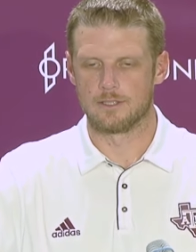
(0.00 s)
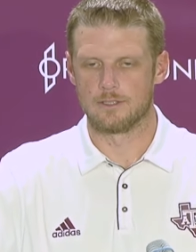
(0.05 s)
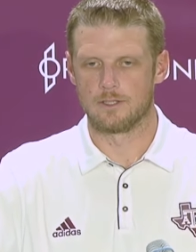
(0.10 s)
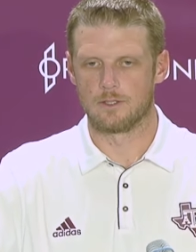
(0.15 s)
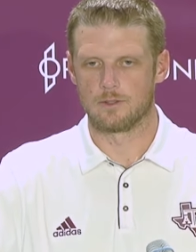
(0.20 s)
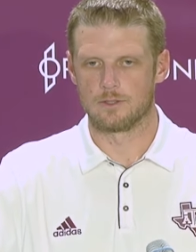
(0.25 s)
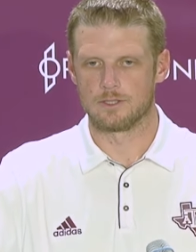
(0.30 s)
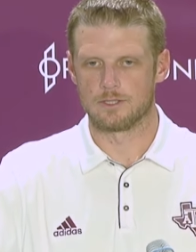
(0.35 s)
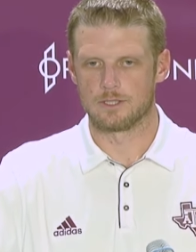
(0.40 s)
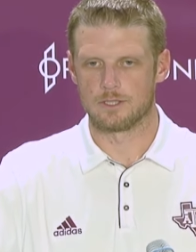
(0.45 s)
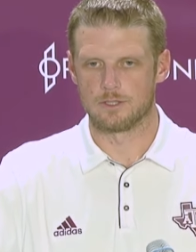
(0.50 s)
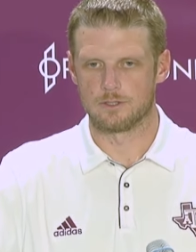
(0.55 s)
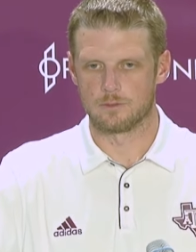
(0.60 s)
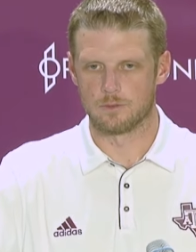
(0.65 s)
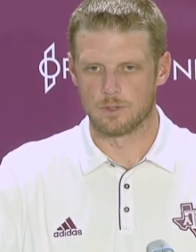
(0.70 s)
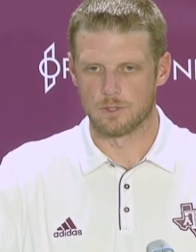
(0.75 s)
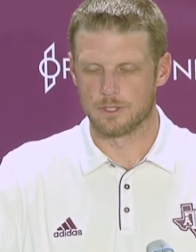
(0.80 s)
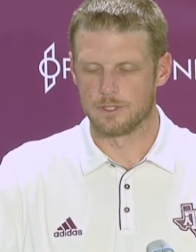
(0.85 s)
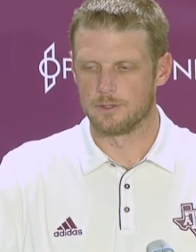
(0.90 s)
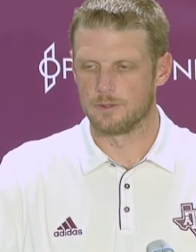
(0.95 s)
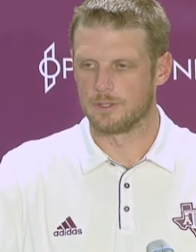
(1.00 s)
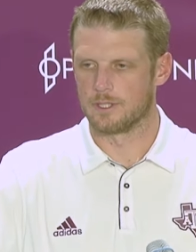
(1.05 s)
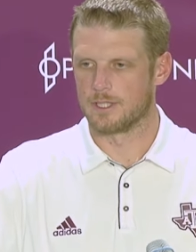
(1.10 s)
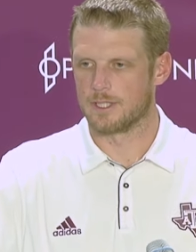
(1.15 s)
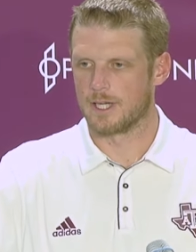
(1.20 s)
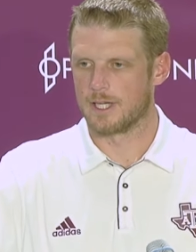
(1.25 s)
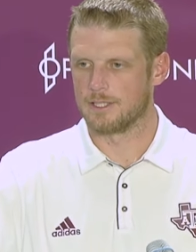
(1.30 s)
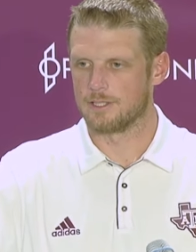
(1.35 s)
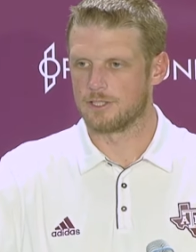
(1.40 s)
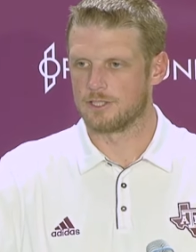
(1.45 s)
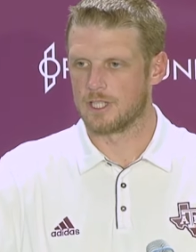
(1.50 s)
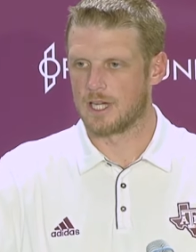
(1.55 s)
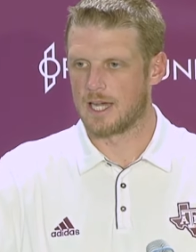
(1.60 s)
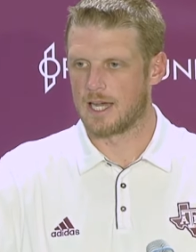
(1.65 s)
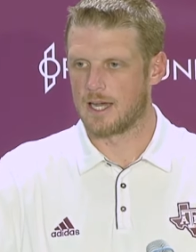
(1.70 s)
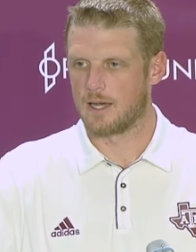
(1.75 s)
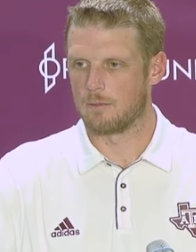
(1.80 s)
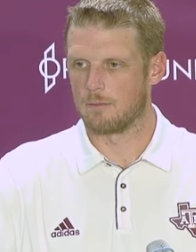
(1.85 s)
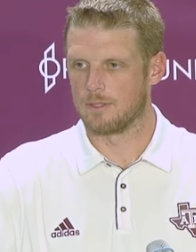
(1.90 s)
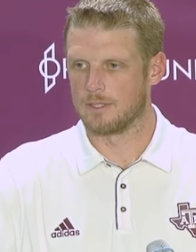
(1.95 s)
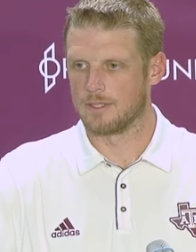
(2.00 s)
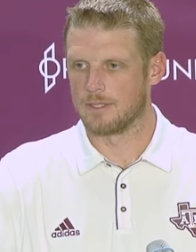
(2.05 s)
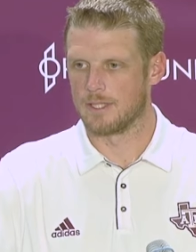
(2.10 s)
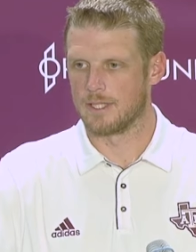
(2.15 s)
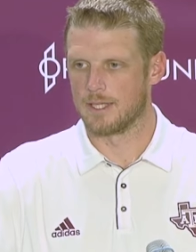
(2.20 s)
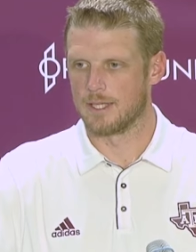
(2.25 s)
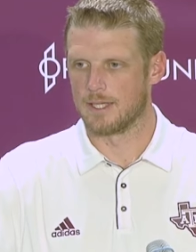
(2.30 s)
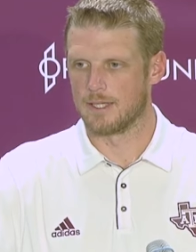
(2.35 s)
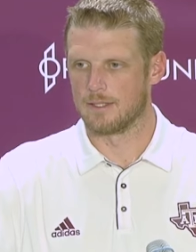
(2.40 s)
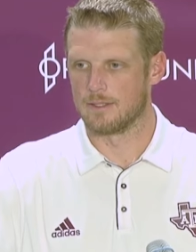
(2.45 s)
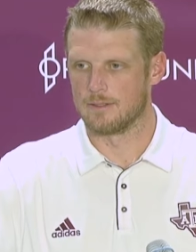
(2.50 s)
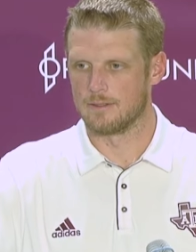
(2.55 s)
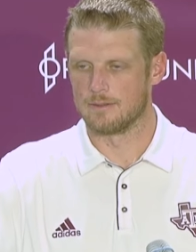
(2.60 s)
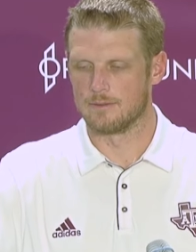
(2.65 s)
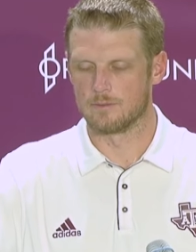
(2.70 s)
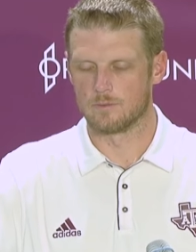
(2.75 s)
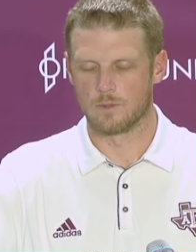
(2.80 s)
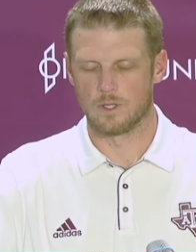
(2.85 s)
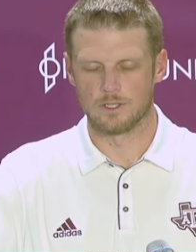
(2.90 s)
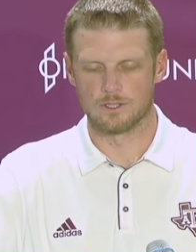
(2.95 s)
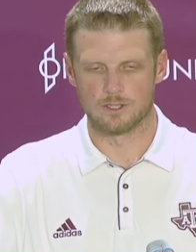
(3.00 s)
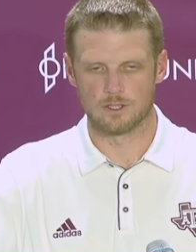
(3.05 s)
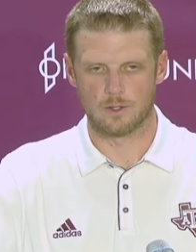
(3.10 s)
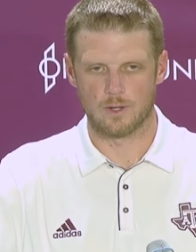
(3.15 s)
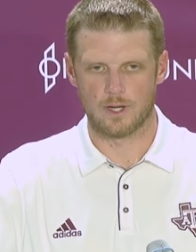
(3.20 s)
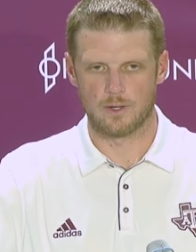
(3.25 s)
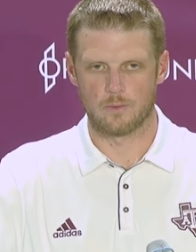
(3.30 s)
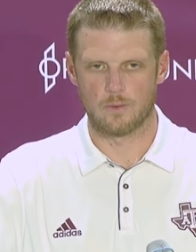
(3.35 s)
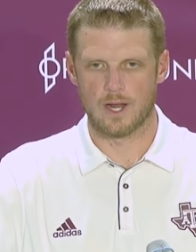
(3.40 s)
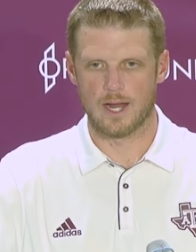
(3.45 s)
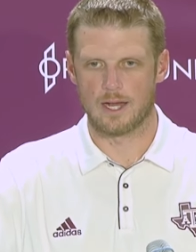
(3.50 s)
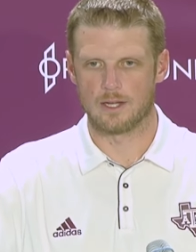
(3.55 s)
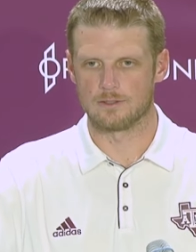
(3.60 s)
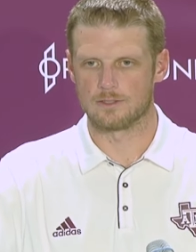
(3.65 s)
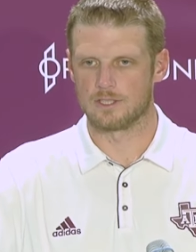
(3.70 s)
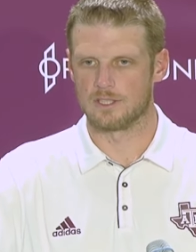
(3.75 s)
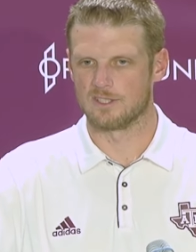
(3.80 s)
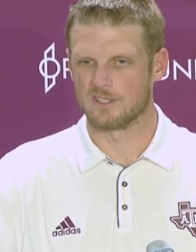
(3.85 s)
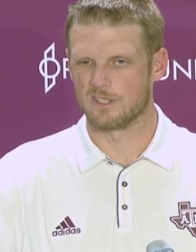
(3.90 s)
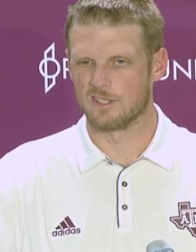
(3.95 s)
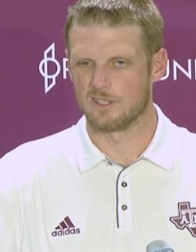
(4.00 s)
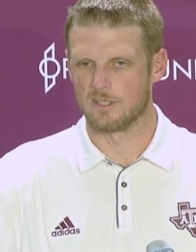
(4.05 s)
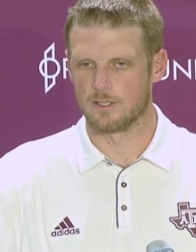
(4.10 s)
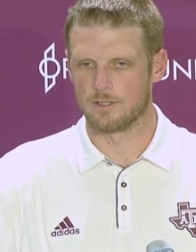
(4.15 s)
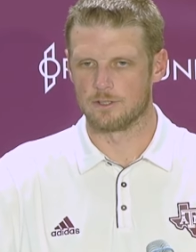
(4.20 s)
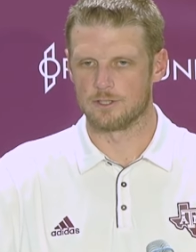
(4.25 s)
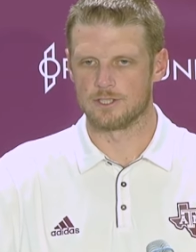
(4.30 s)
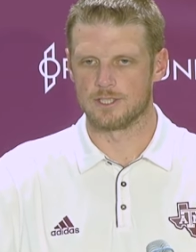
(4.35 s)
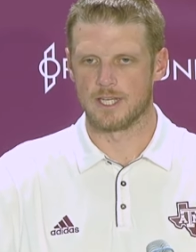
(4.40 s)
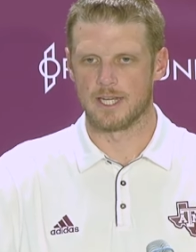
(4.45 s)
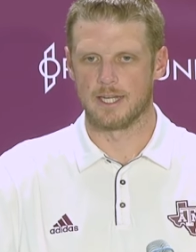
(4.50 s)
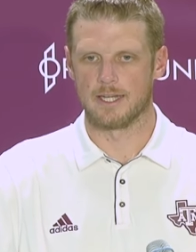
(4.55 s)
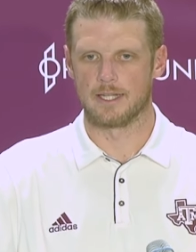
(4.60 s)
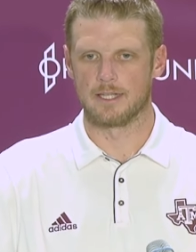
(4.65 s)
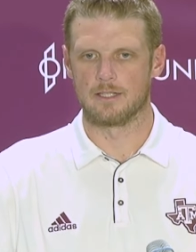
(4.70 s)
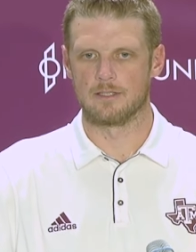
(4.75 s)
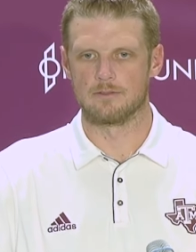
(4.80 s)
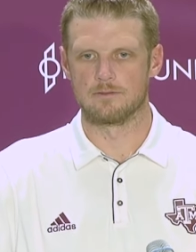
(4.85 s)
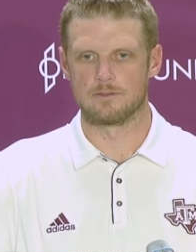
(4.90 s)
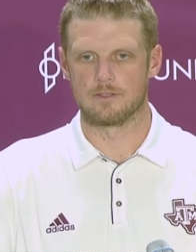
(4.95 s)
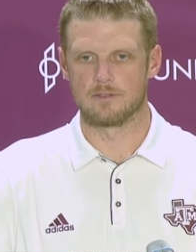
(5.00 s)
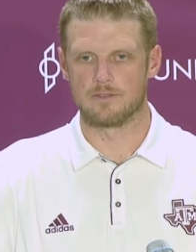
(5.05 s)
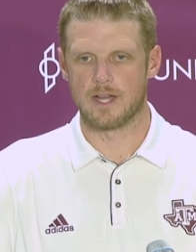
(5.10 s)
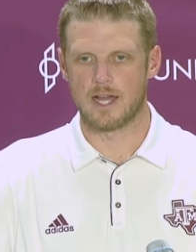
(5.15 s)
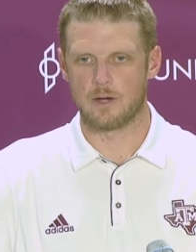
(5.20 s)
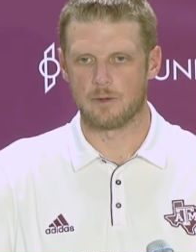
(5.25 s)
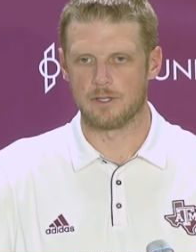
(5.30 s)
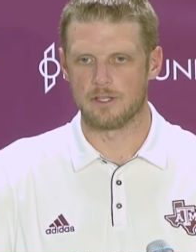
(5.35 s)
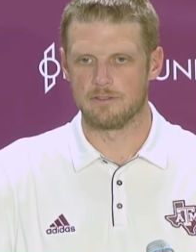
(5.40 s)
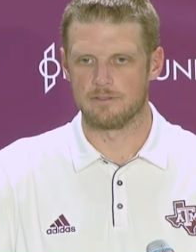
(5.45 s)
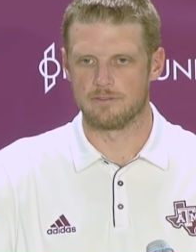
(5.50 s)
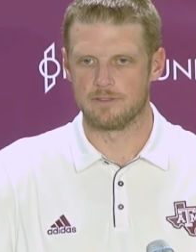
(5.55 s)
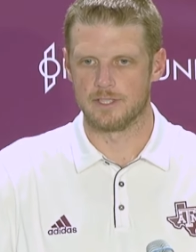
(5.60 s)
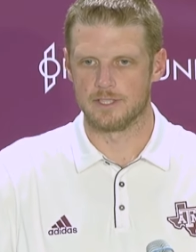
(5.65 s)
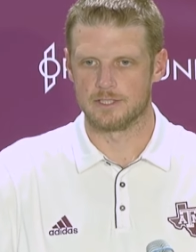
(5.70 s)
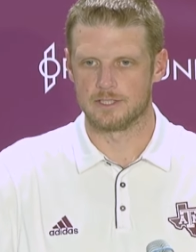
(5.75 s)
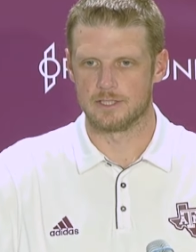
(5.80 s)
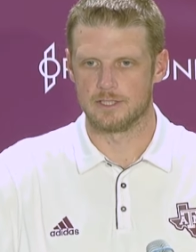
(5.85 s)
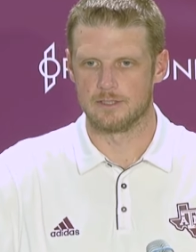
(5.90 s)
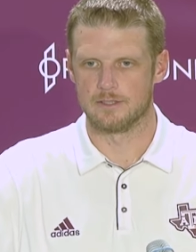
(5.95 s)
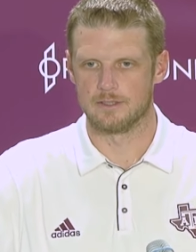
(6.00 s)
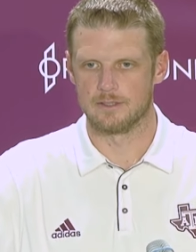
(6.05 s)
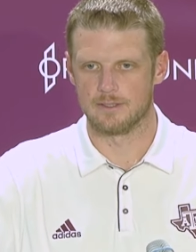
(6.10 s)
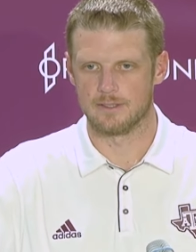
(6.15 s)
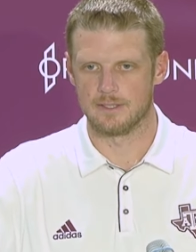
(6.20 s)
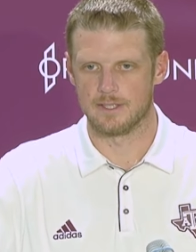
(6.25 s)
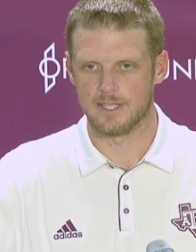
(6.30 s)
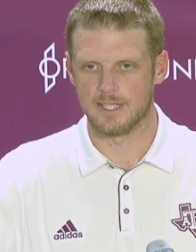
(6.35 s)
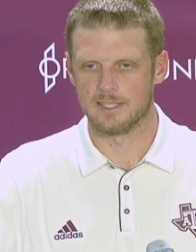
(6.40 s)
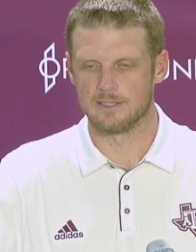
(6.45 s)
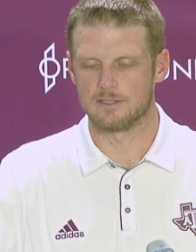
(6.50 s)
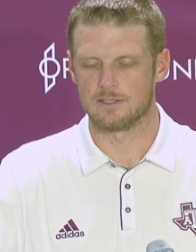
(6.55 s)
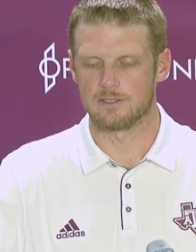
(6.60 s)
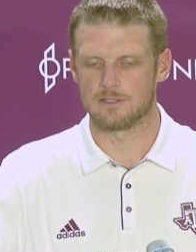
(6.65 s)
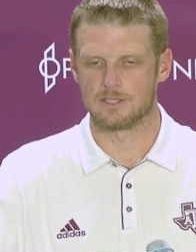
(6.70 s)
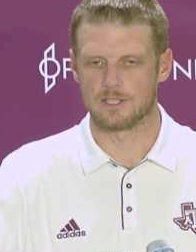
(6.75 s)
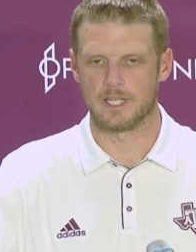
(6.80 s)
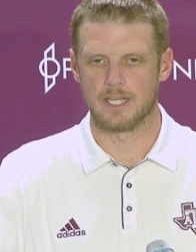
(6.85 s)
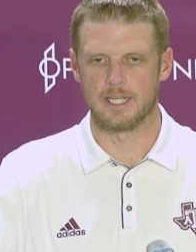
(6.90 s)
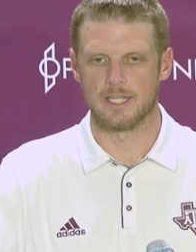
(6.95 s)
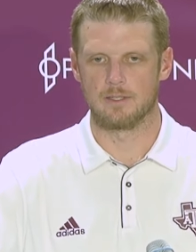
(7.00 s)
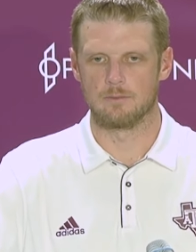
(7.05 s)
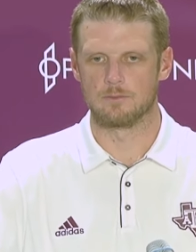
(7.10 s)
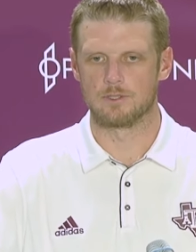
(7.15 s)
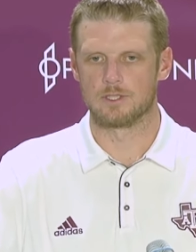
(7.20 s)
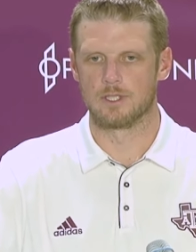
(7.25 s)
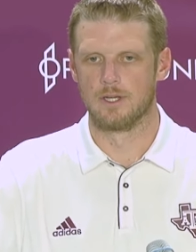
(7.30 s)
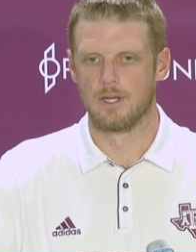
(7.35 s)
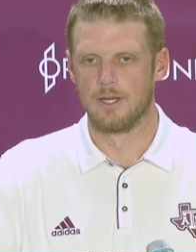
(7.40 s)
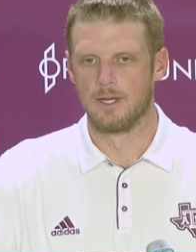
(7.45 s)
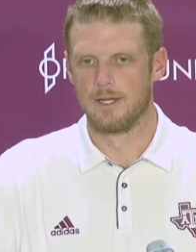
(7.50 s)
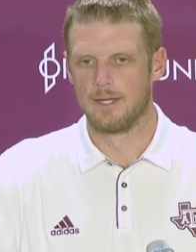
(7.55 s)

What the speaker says: you know, is really doing a nice job and runs great routes, has a good understanding of how he fits into schemes,